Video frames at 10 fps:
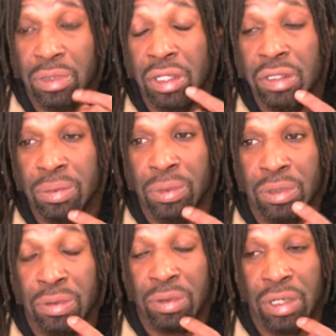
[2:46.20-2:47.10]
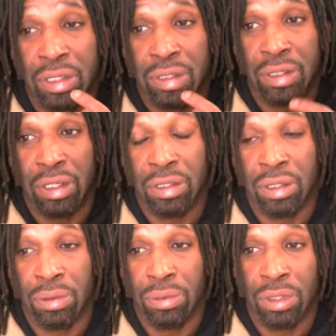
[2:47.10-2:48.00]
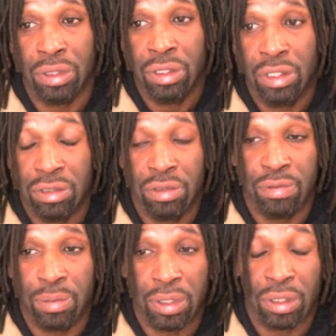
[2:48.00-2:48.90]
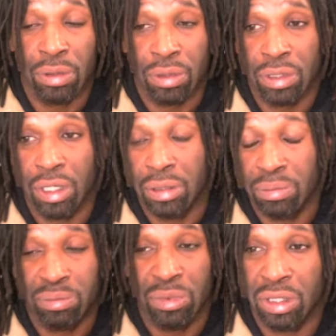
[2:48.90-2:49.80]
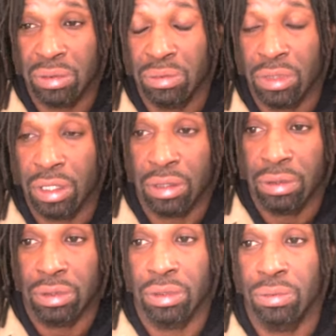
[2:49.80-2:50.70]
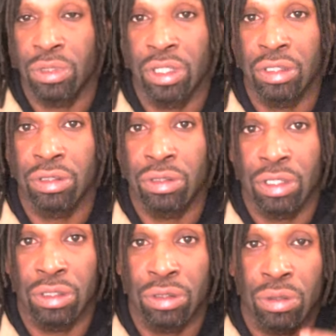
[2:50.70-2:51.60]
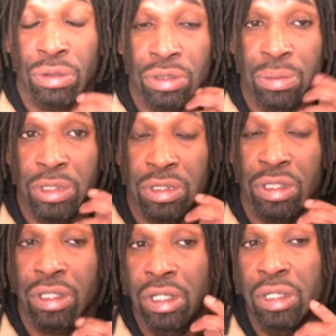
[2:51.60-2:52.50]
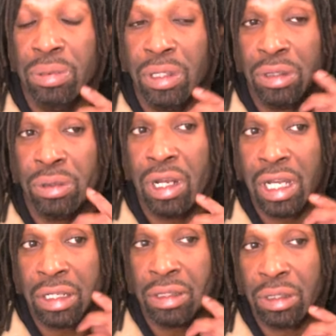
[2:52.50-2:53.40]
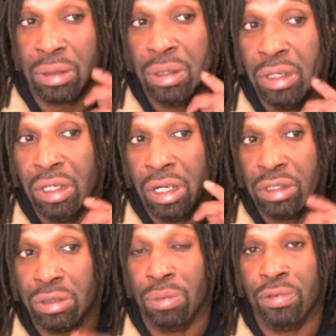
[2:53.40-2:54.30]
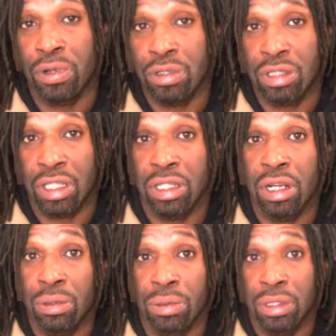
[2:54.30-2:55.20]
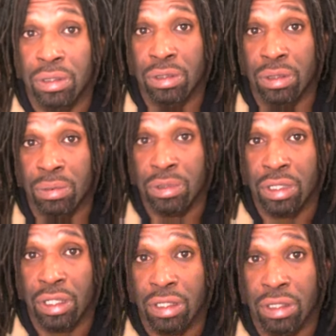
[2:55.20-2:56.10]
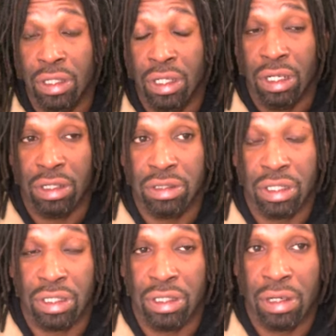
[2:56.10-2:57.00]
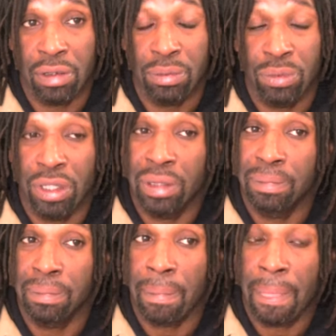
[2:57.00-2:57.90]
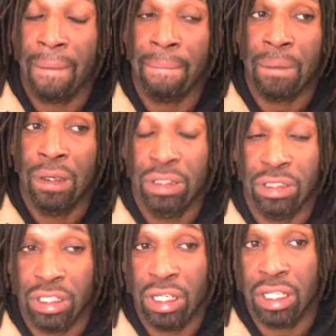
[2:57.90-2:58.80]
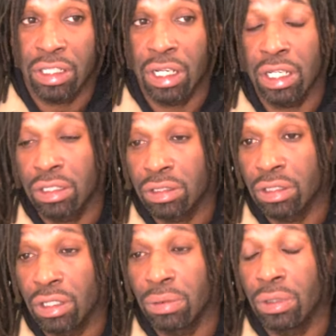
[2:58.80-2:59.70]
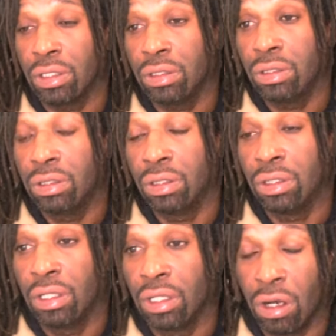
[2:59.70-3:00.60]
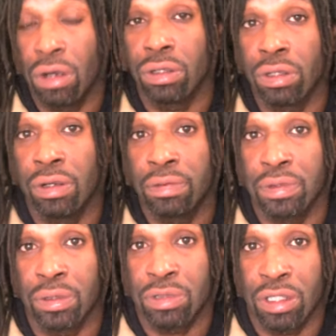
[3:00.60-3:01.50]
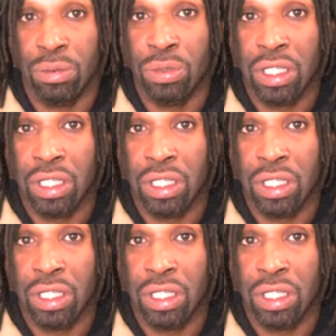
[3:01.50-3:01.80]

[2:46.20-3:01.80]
Yeah, I smoked crack in nineteen ninety-one. Smoked a bit of coconut, but no, didn't really in, indulge too much in it. But the crack I took before I was taking heroin, do you know what I'm saying? I was taking that in what? Say nineteen ninety to ninety-one. On and off, you know what I'm saying?